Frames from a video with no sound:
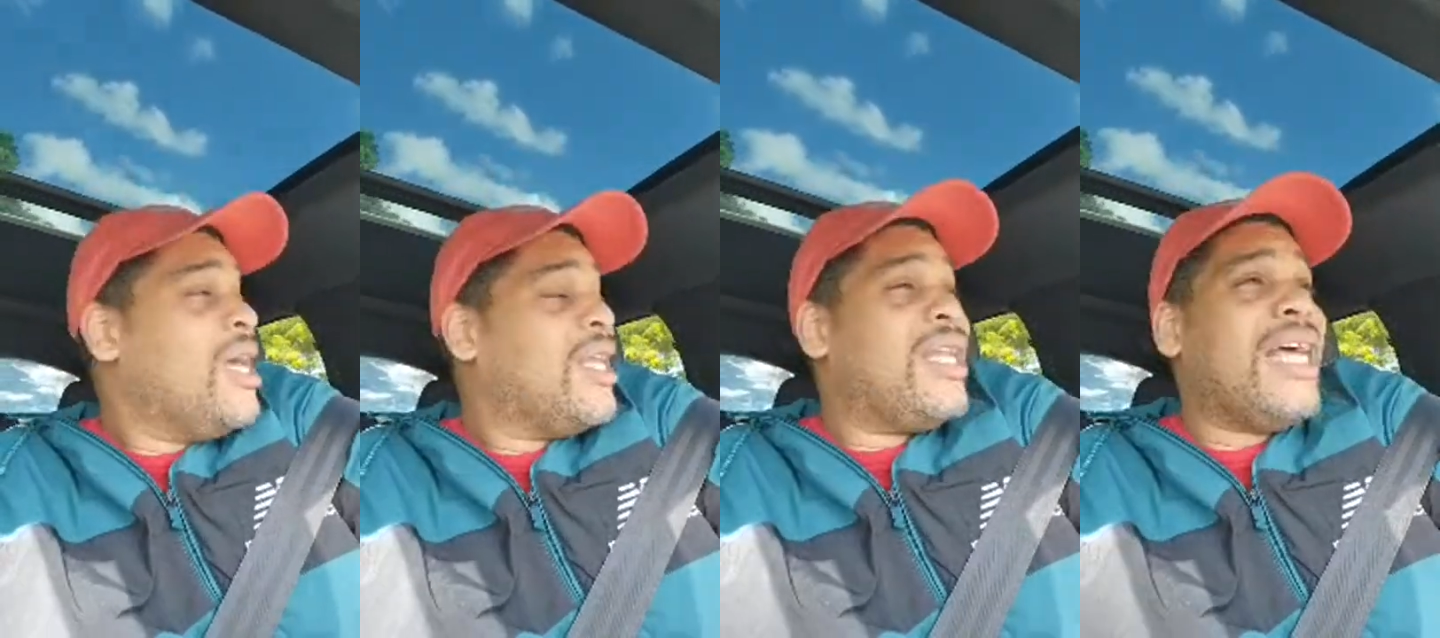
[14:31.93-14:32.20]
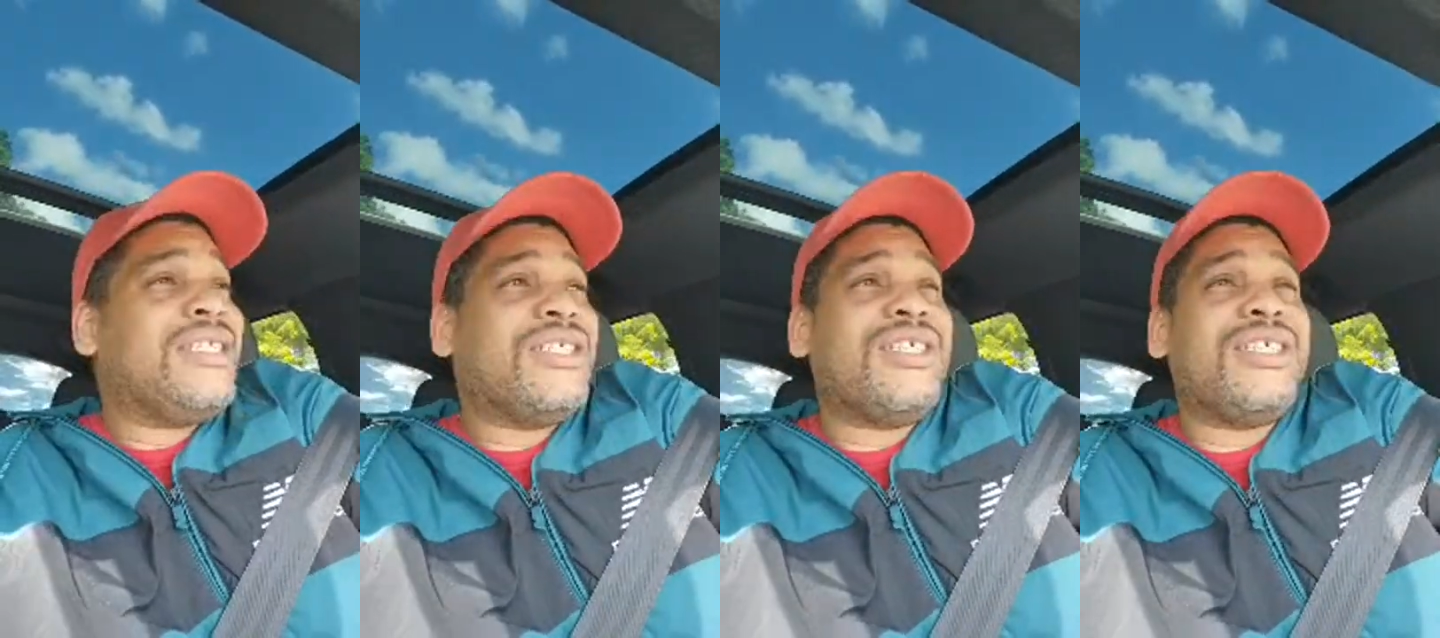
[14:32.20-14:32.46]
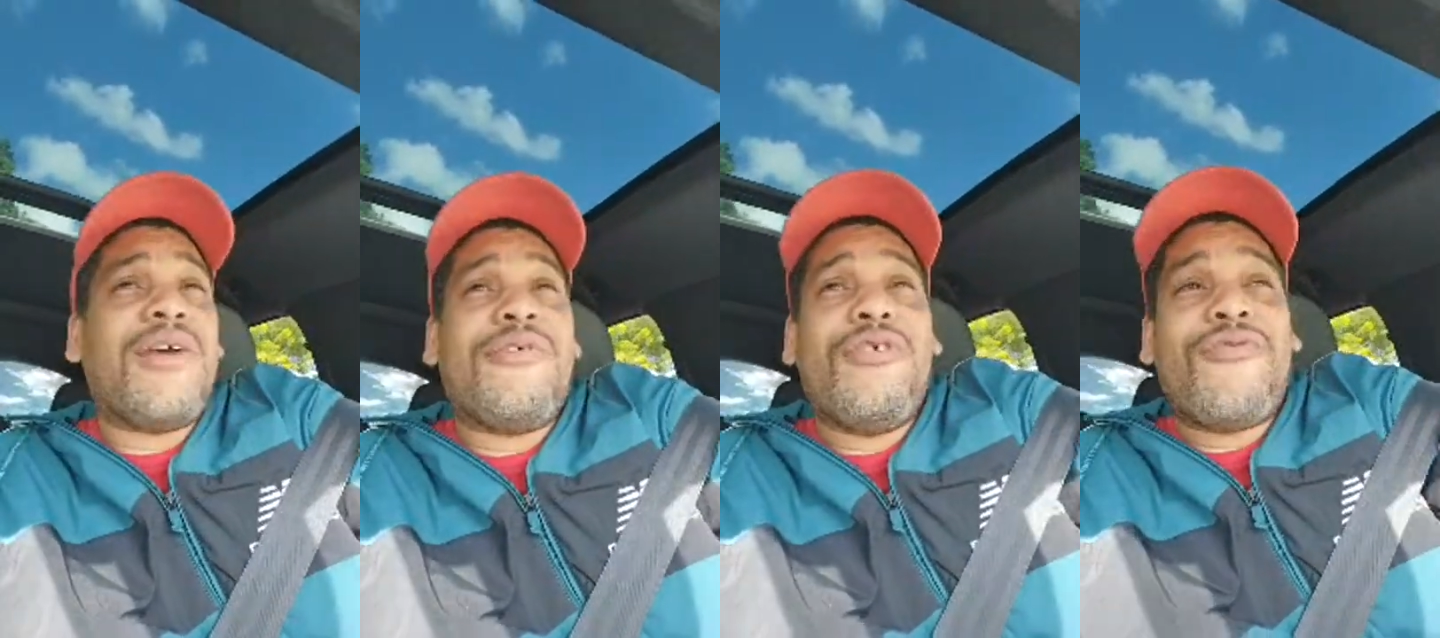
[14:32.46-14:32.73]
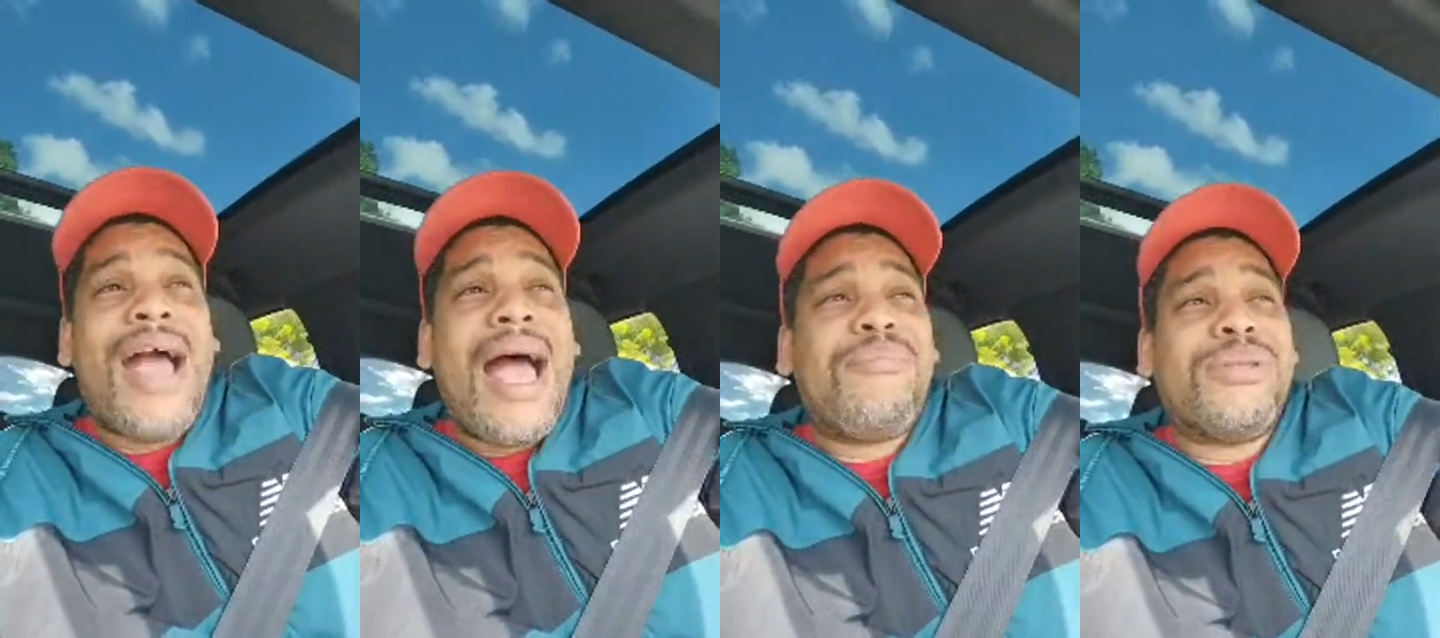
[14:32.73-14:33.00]
legendary
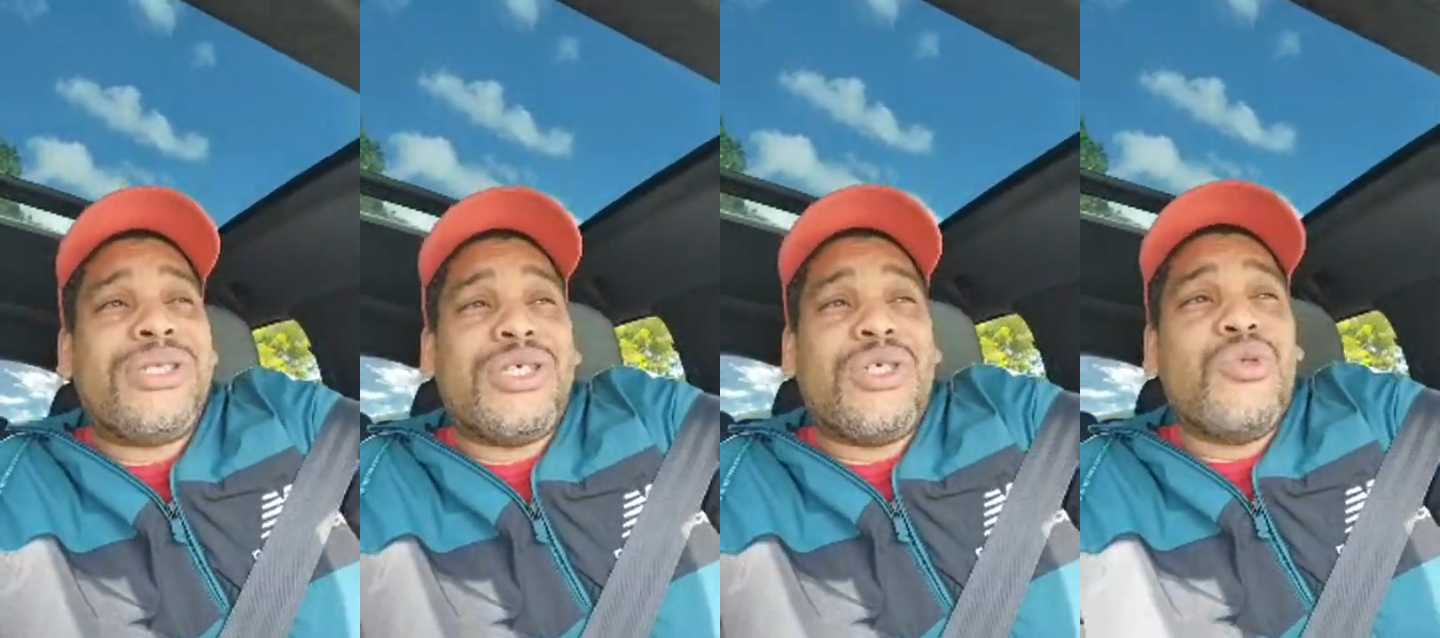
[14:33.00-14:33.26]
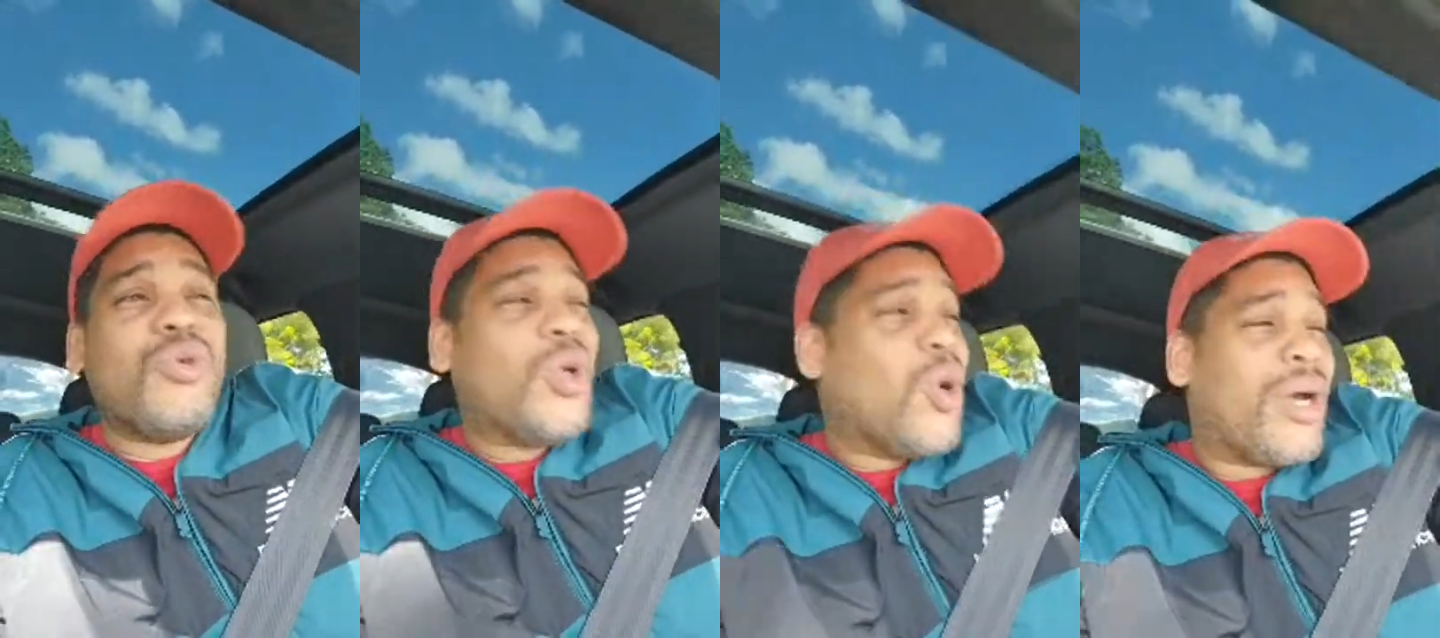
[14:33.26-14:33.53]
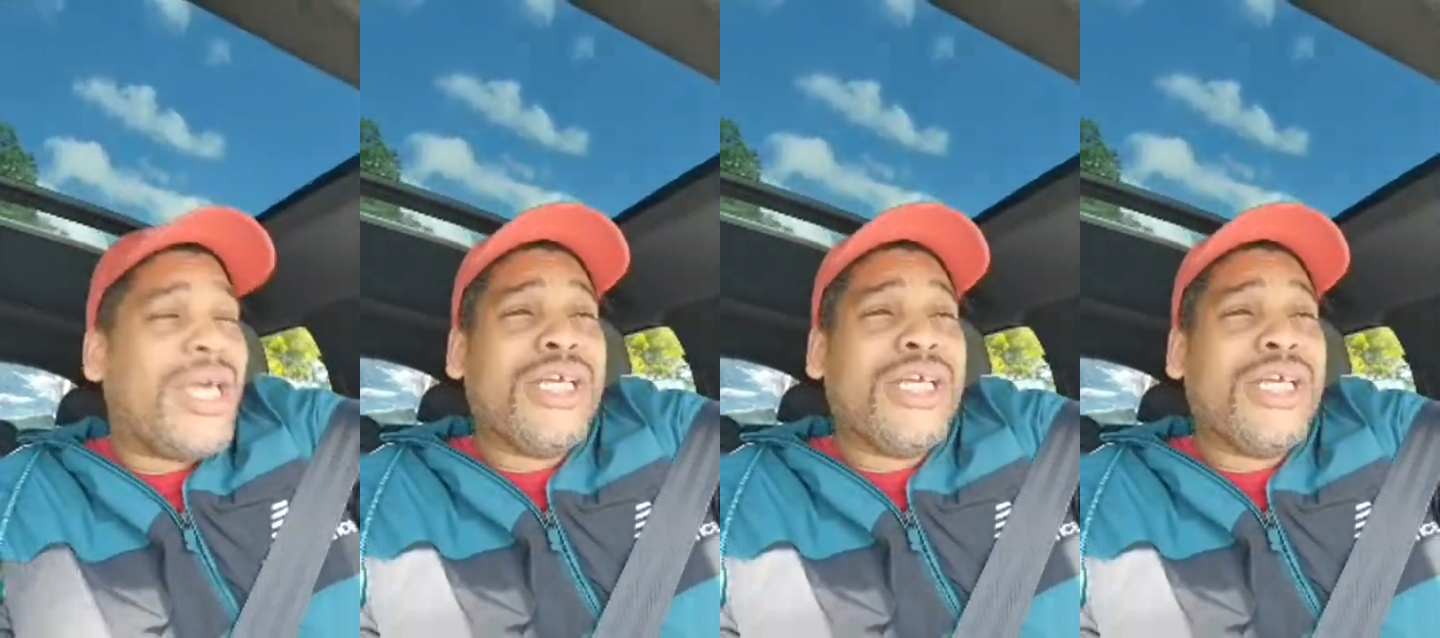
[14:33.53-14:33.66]
rappers in New York